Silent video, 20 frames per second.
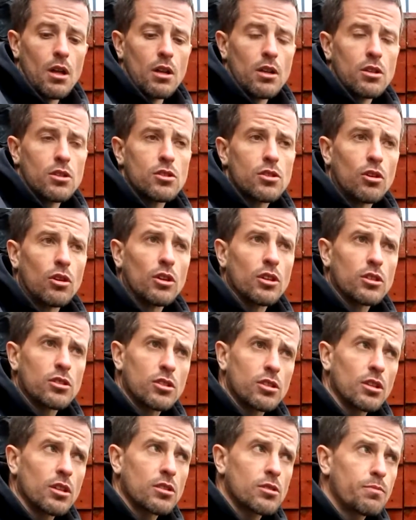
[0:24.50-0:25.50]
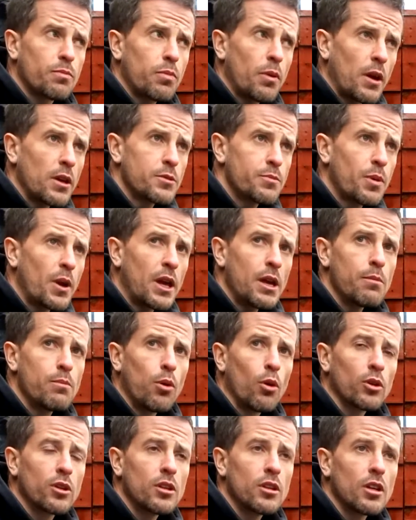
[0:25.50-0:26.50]
So it's pretty
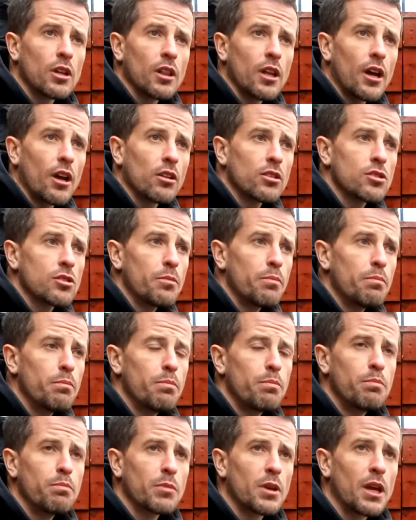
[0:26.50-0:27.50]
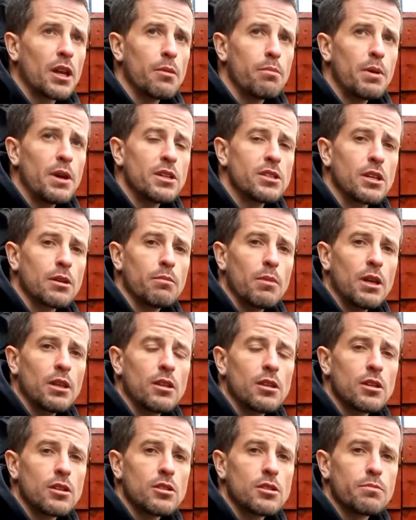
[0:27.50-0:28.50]
important to learn some kind of basic
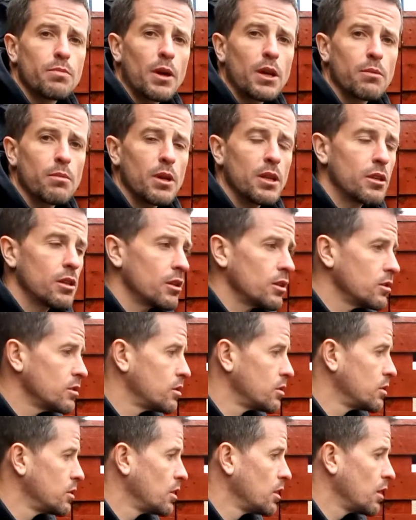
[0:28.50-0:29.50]
maintenance, bike maintenance.